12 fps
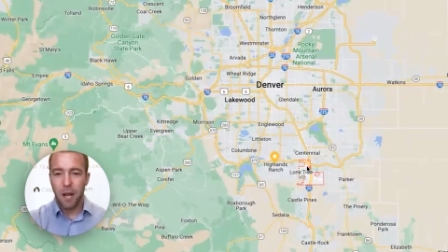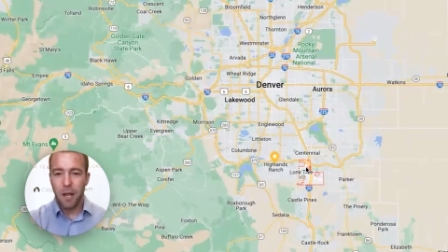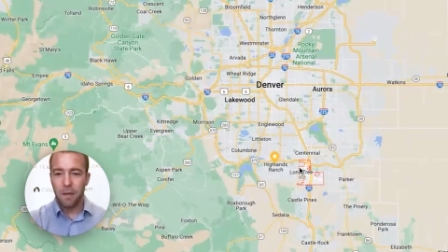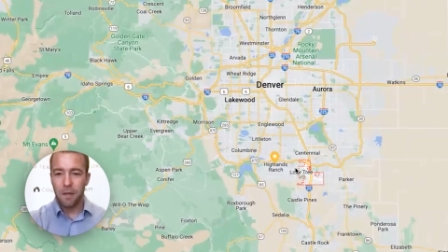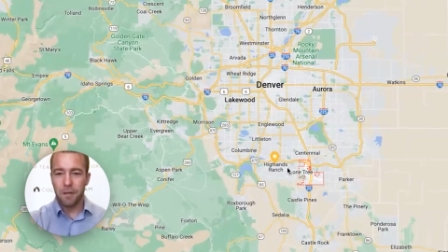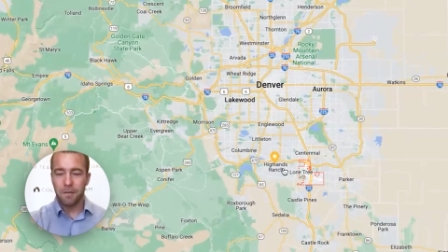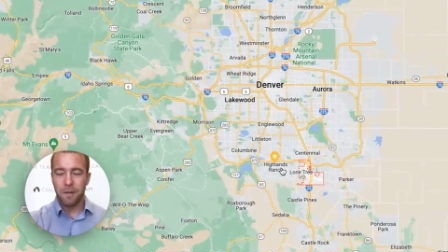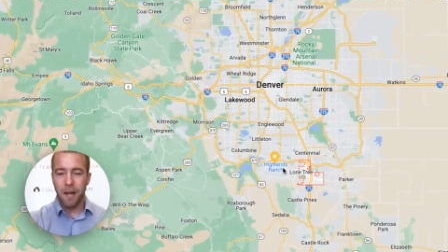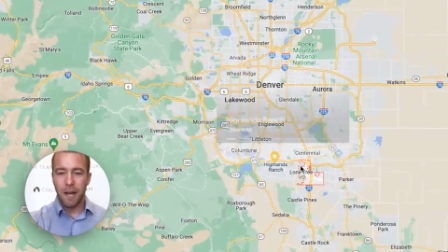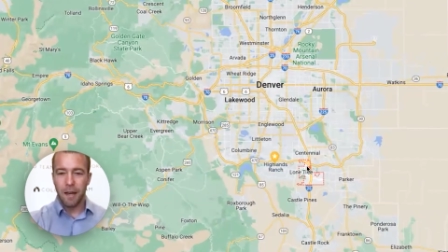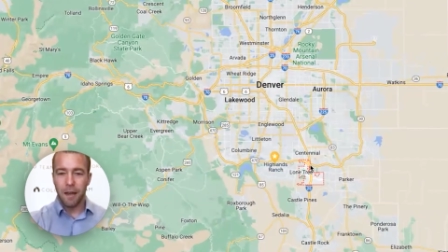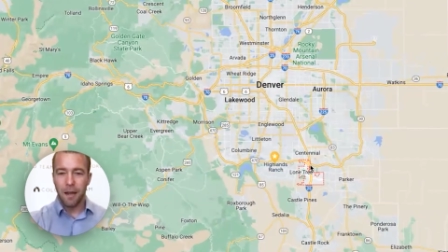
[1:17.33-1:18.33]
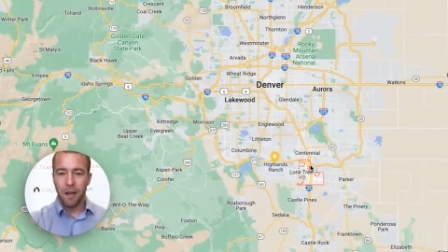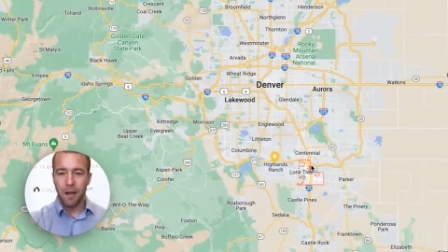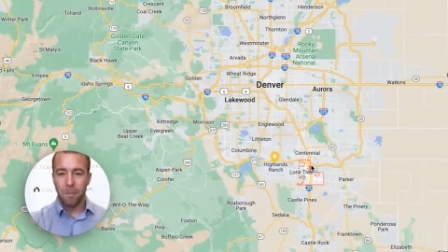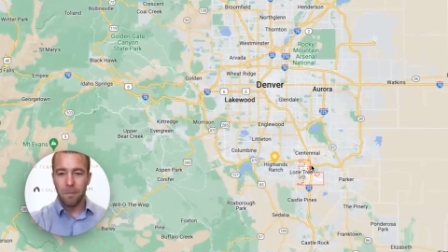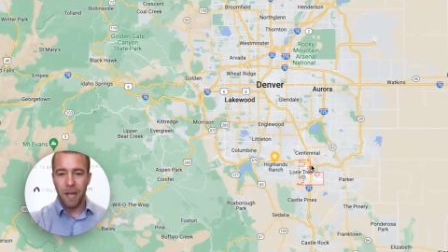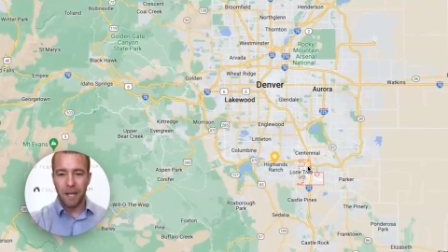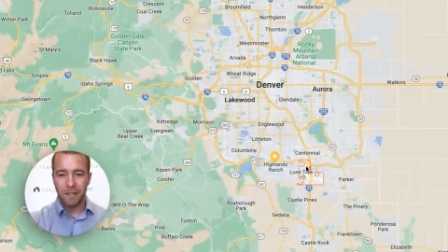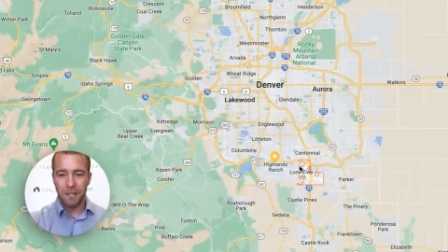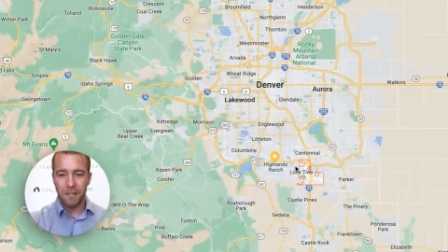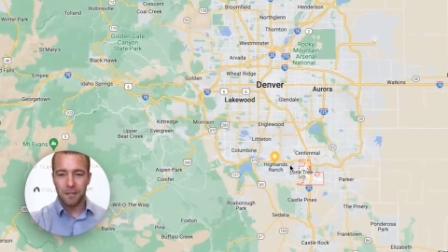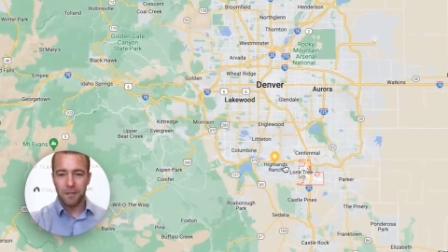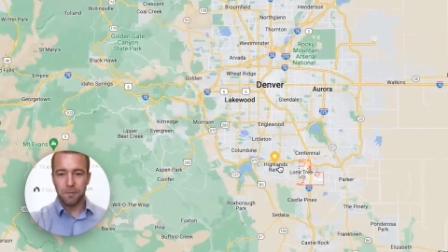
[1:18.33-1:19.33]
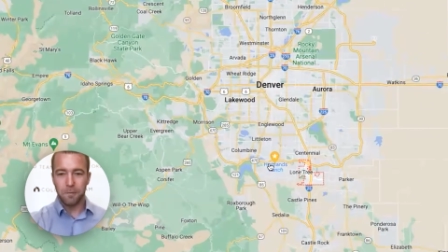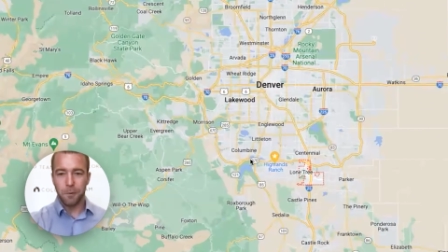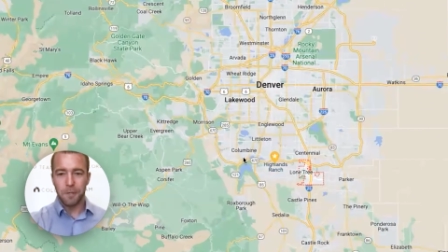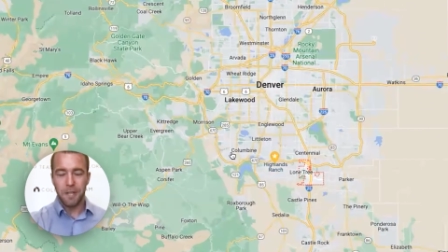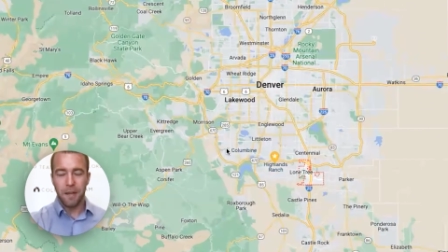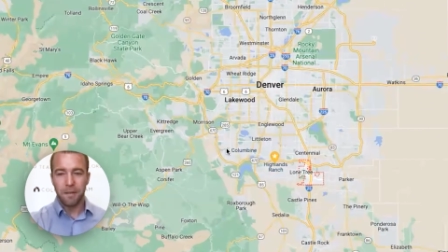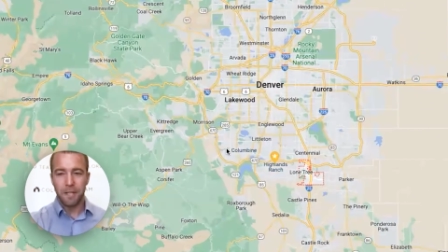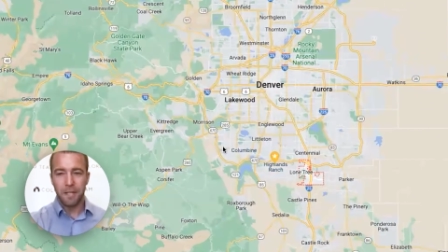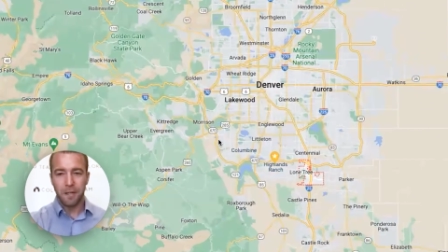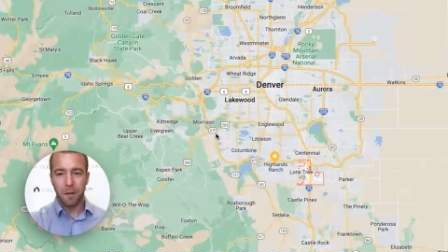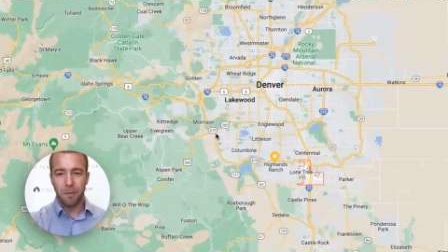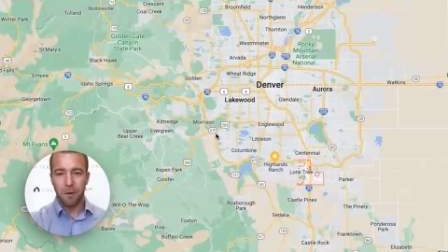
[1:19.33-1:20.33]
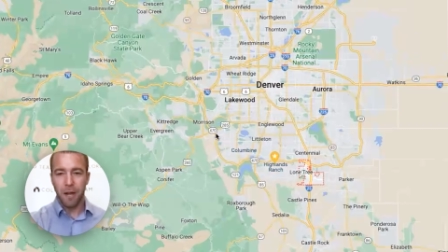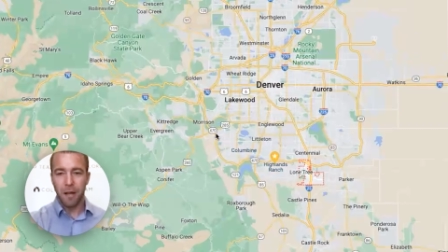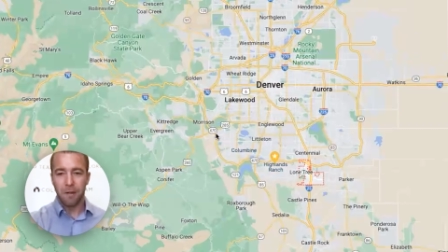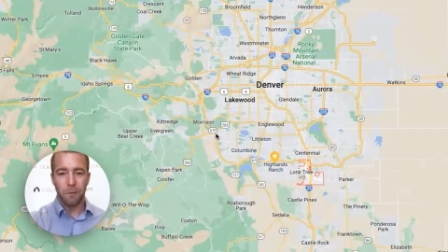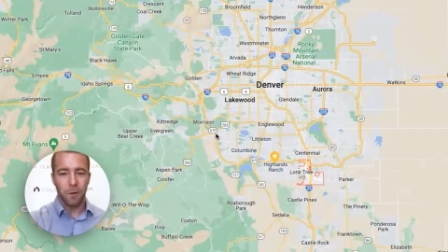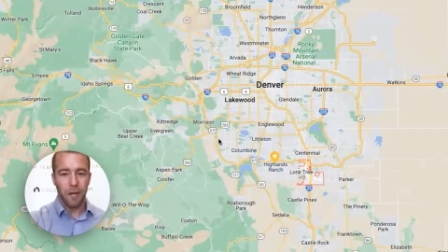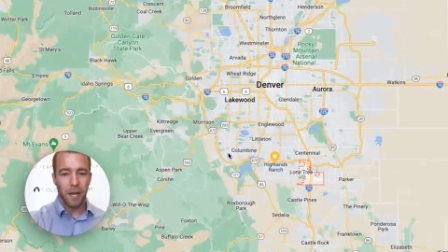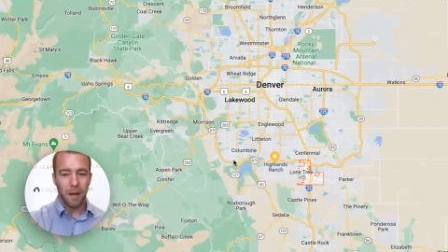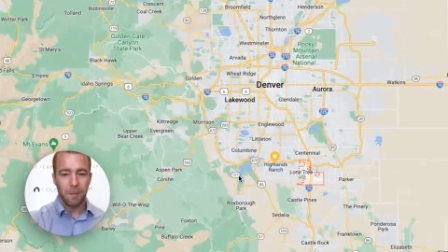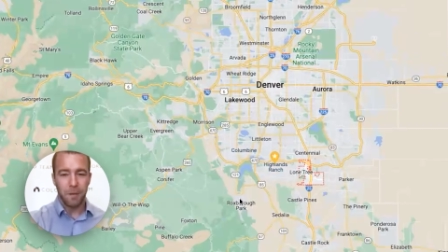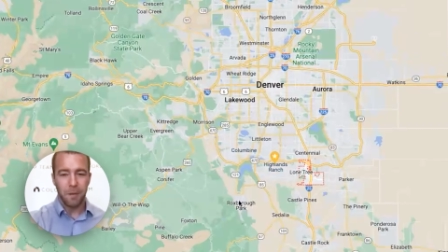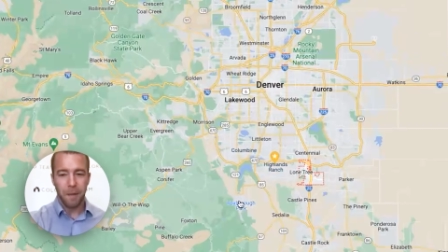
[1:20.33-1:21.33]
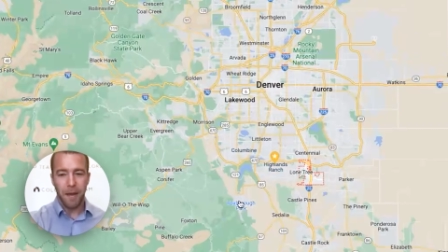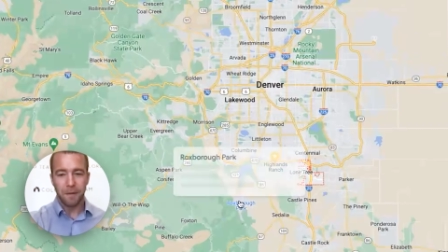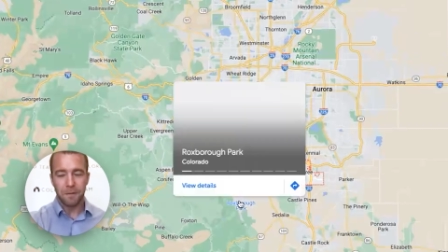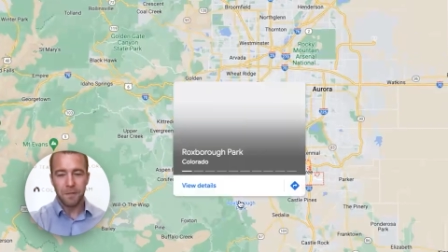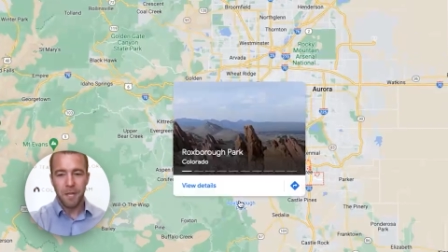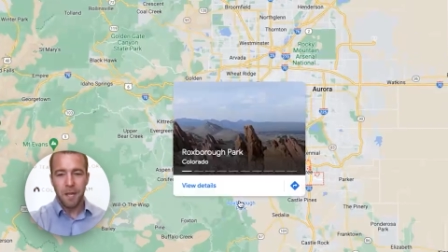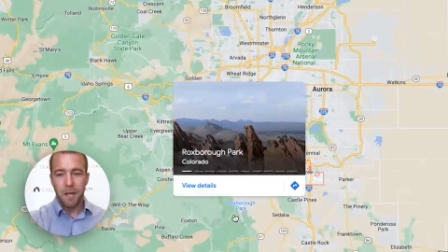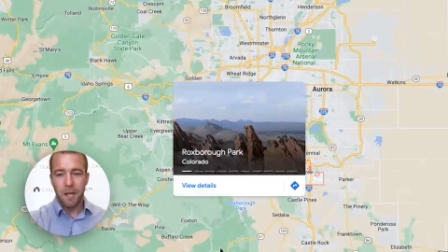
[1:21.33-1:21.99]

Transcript: and then you've got um, access to 470 to come around if you want to head up to the mountains.